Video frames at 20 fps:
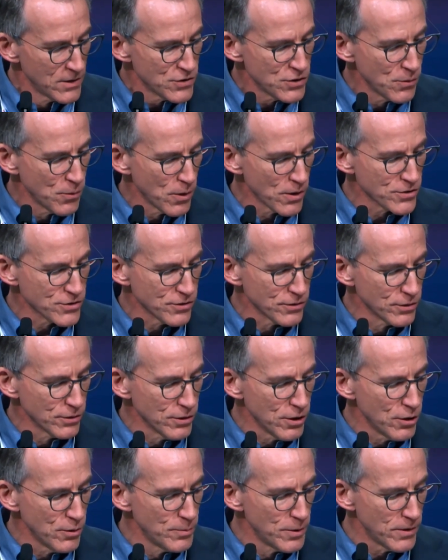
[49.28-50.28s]
She works on
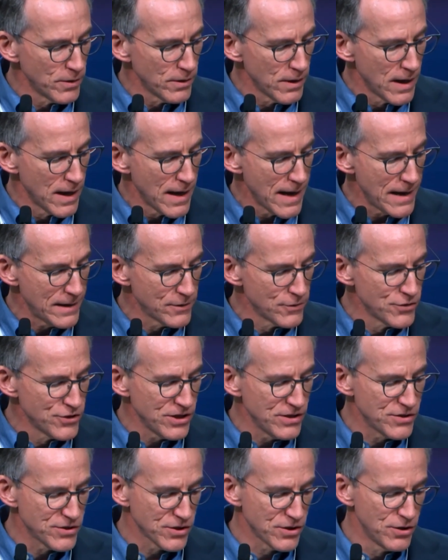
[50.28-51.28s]
global
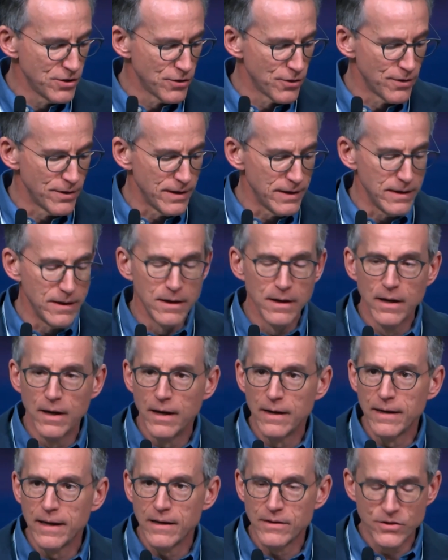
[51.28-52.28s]
energy security
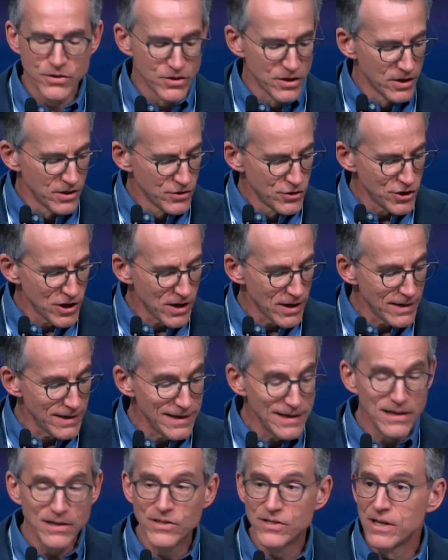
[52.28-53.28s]
against
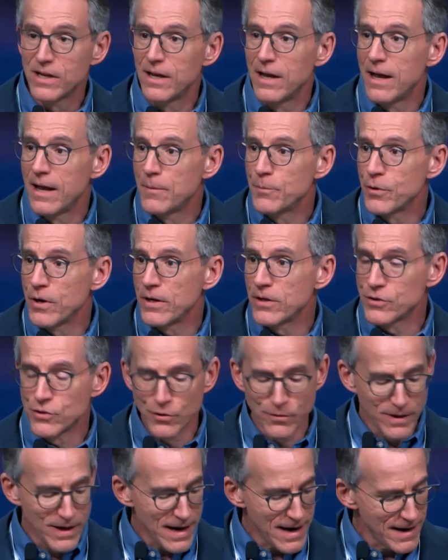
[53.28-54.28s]
Chinese
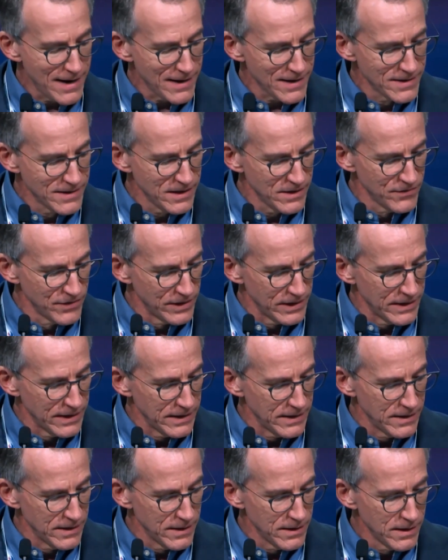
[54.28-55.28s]
predatory activity,
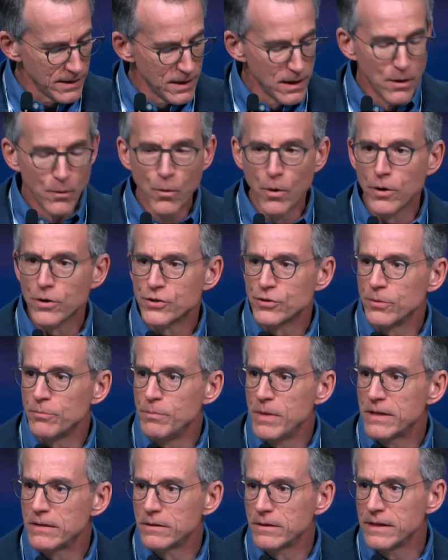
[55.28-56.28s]
works on
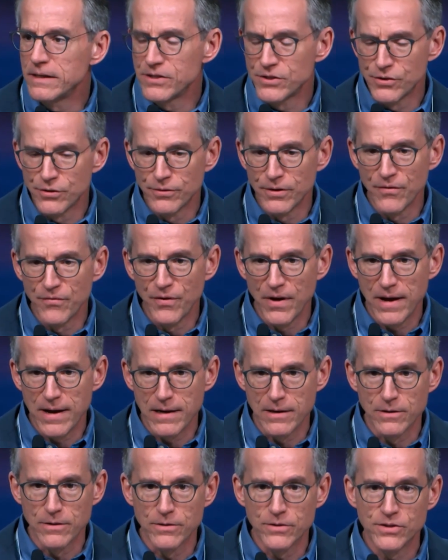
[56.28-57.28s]
Middle Eastern
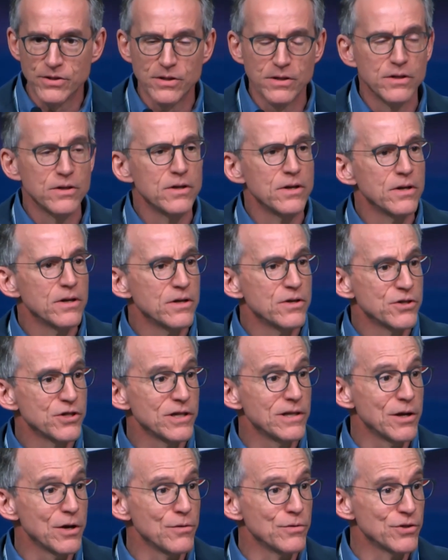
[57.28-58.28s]
affairs.
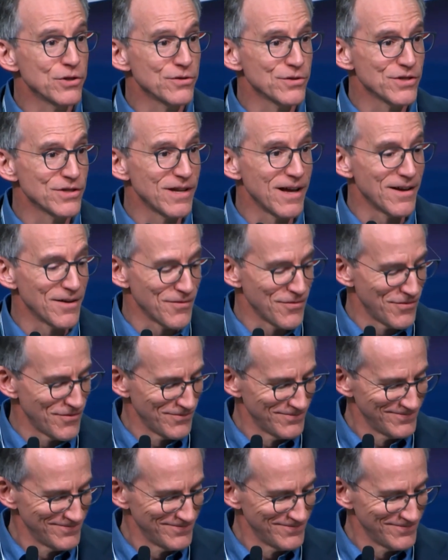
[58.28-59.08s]
She knows her stuff.